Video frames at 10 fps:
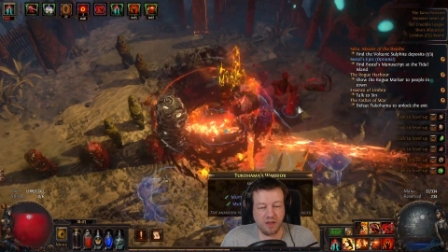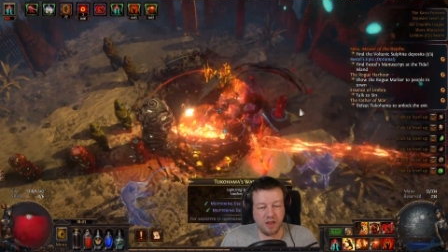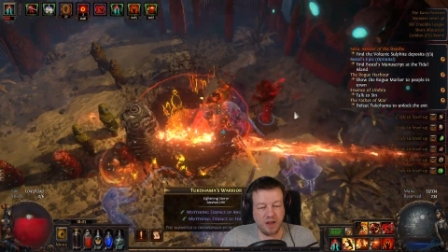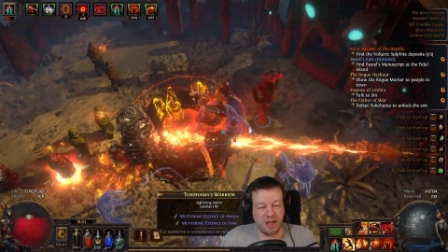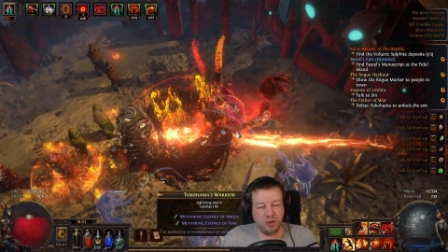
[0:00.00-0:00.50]

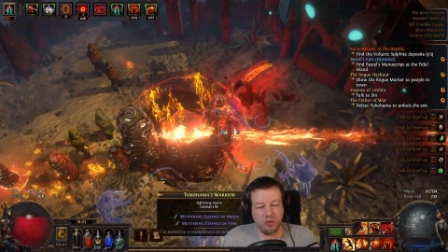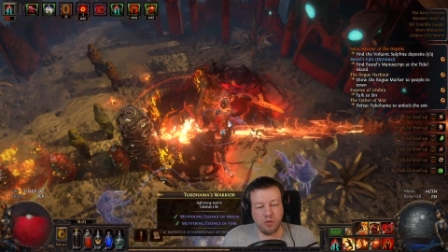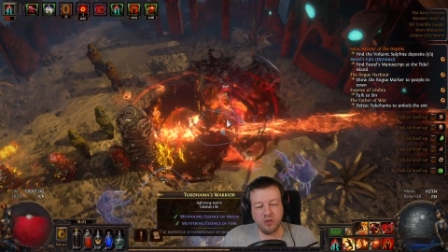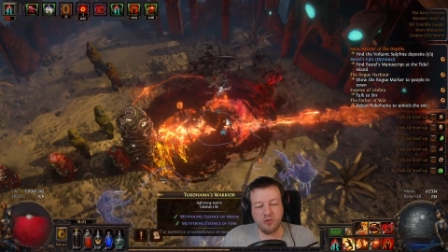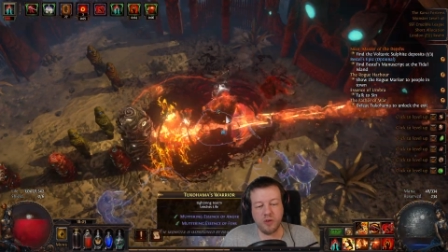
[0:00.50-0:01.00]
Now,
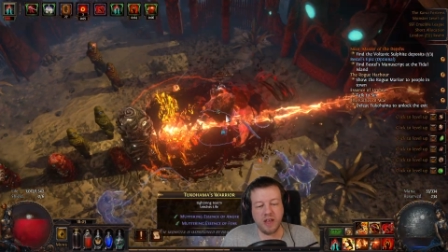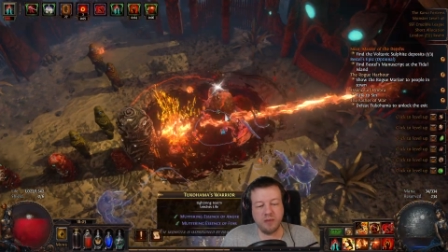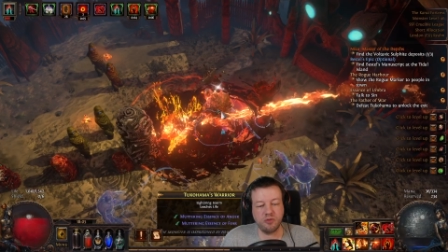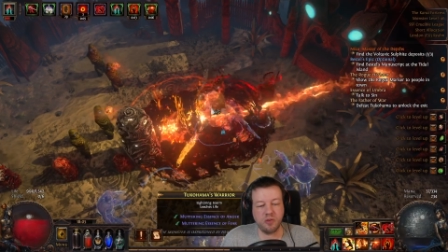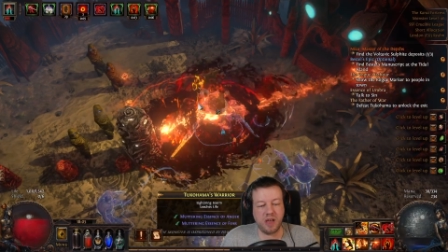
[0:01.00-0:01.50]
once we get him
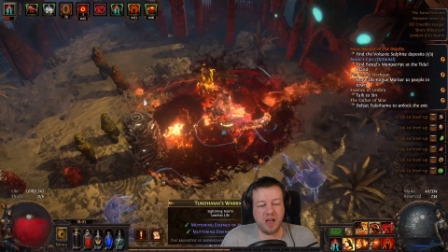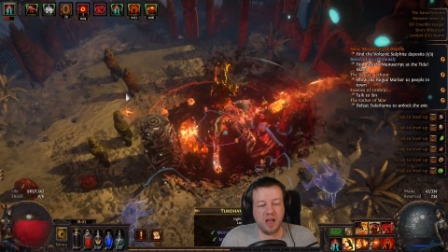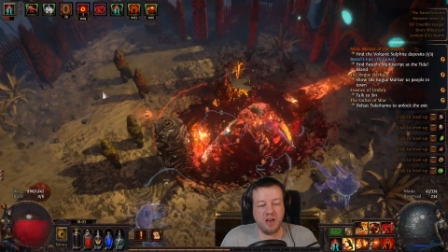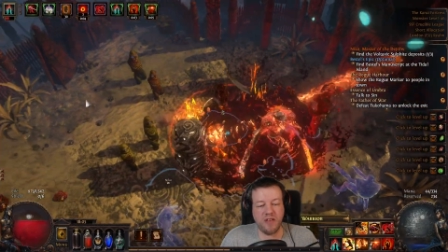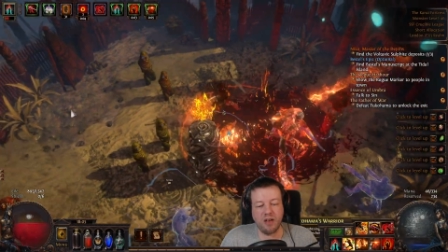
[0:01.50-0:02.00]
to about
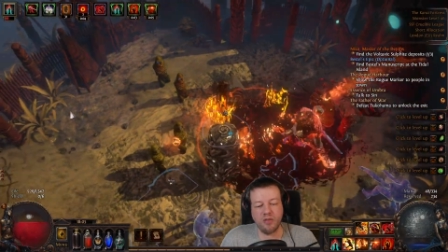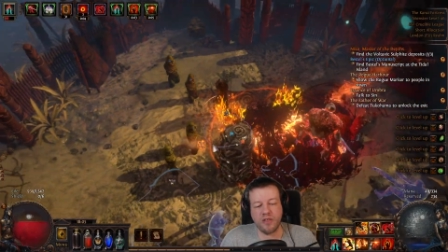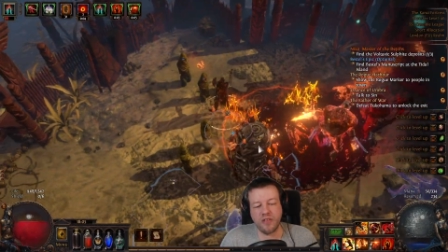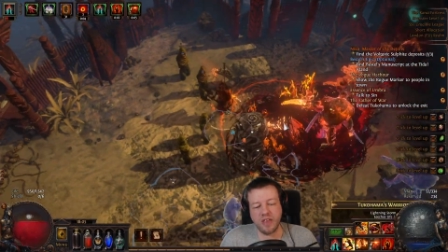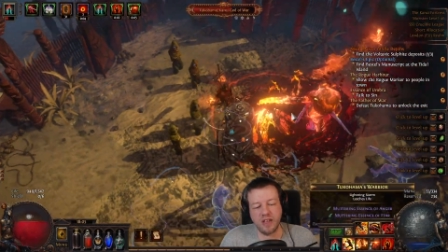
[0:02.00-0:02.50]
half health, I
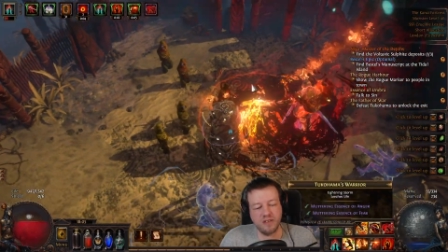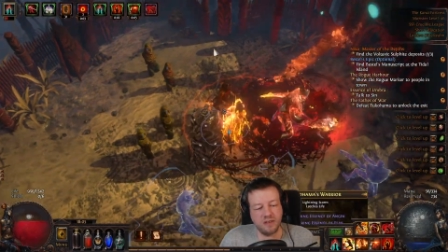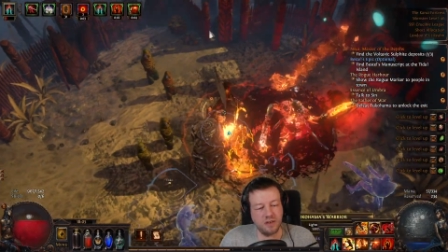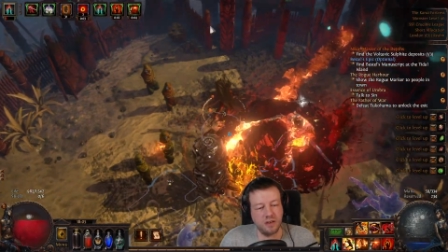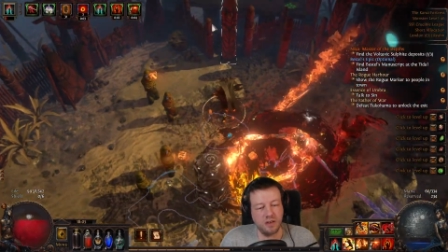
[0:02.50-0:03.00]
think it is.
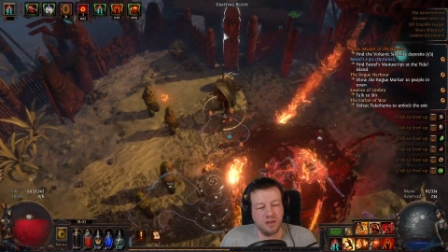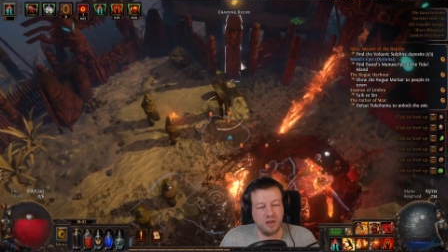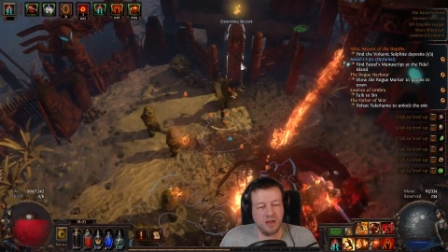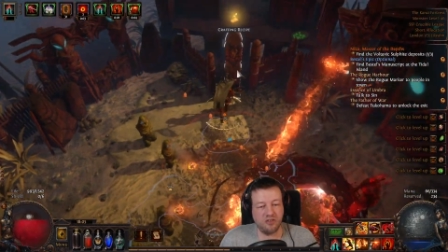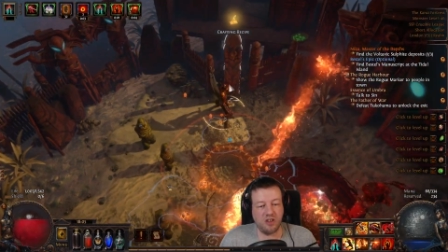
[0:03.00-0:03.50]

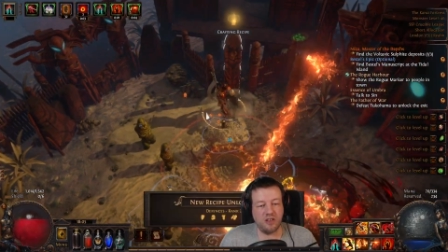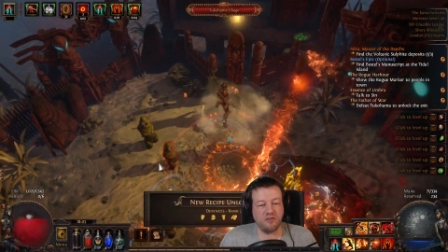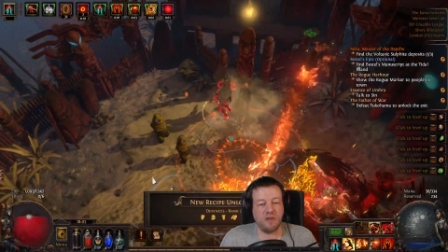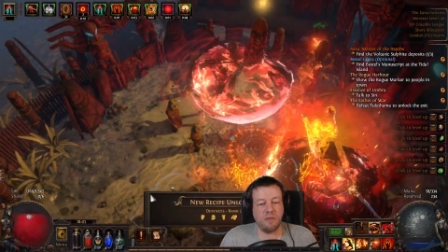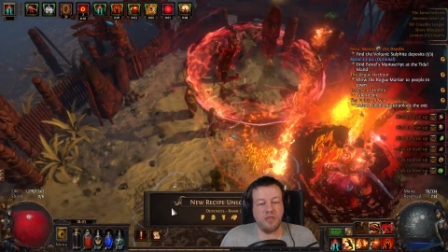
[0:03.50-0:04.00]
Actually, let's
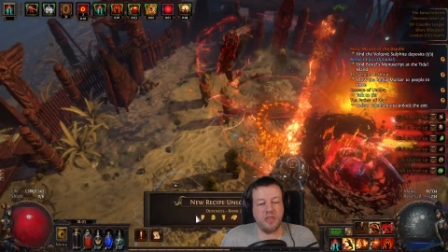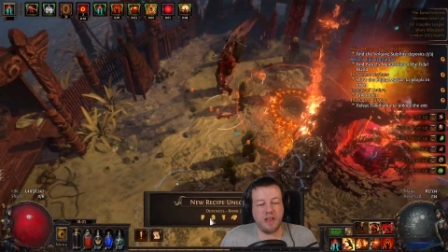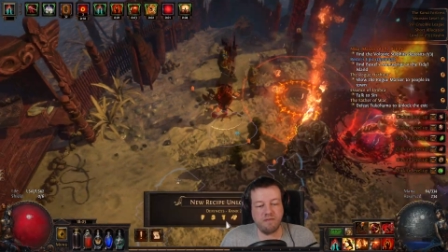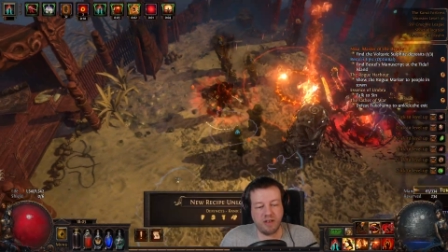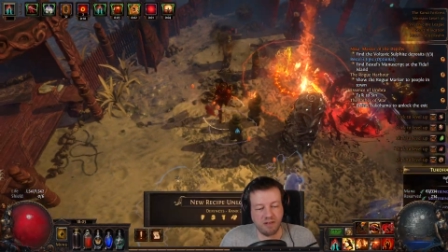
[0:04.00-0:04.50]
grab that
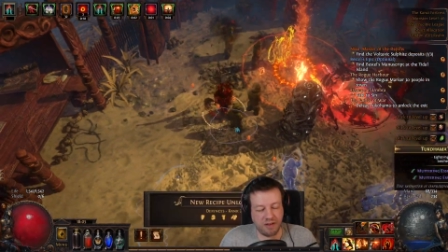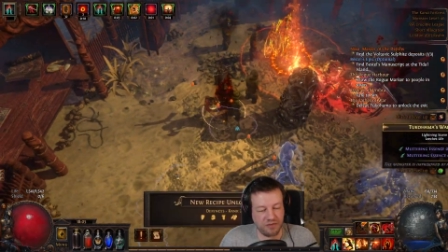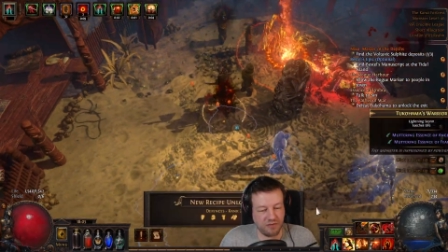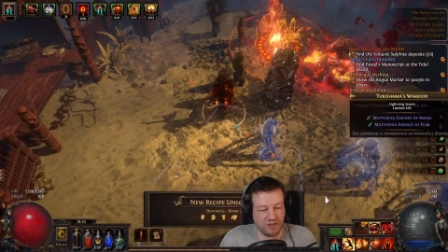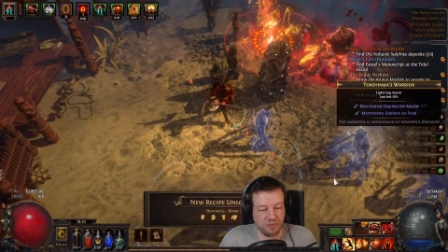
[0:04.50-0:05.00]
crafting
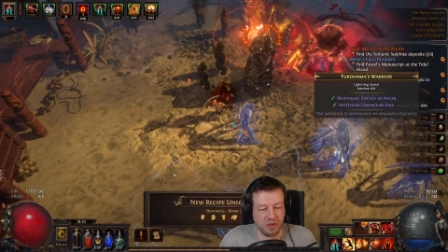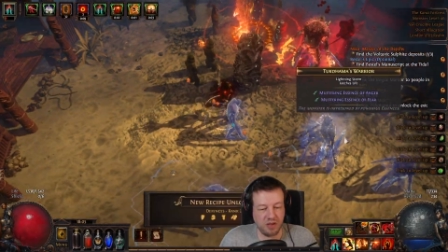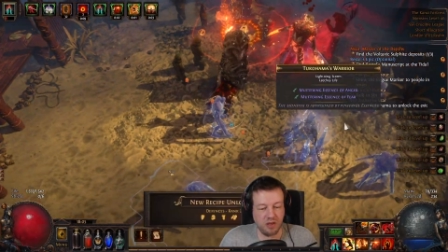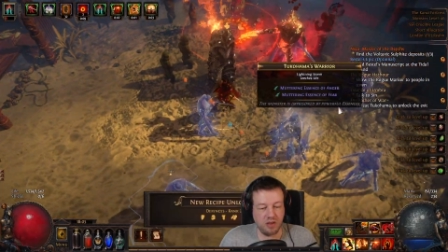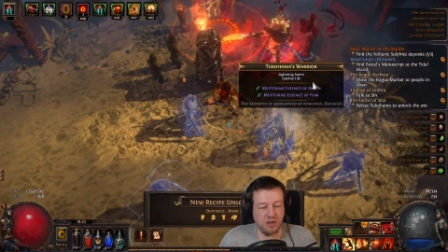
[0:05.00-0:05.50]
recipe.
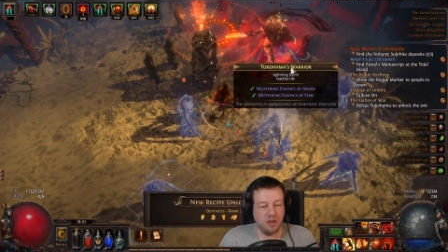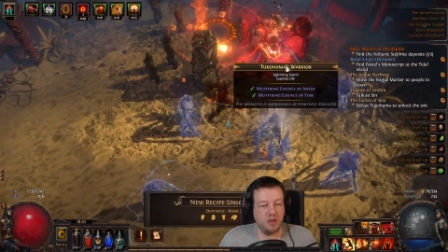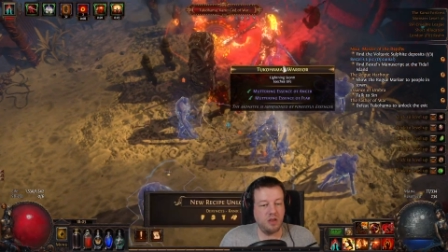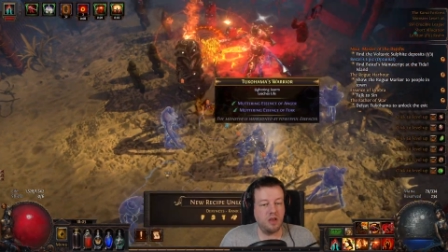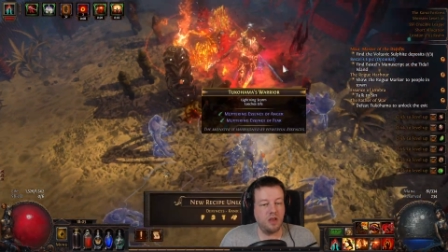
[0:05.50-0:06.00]

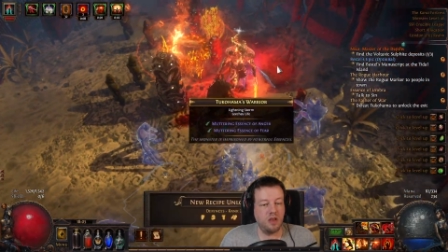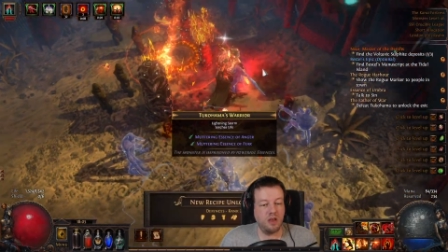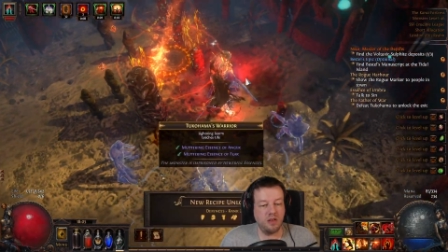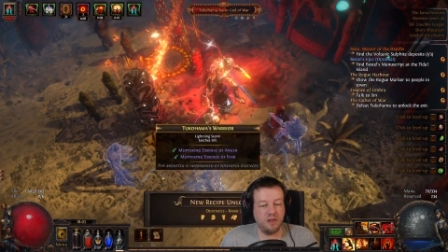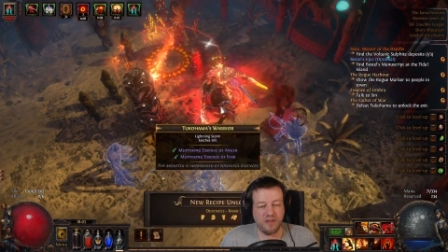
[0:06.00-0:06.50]

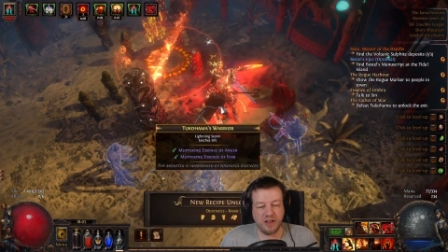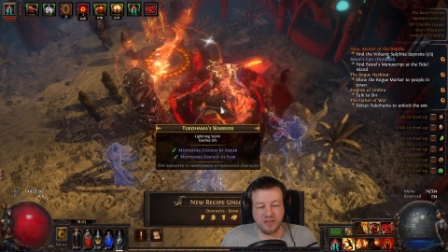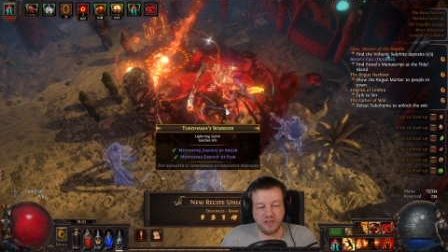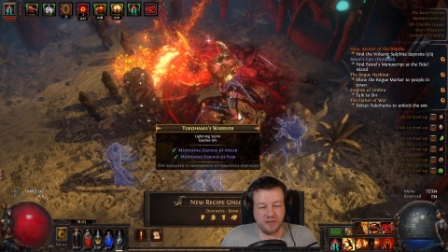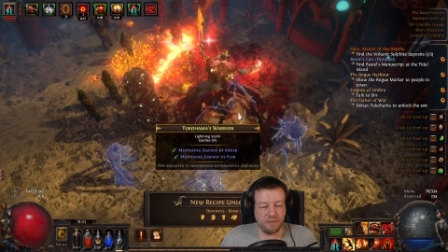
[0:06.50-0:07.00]
Defenses.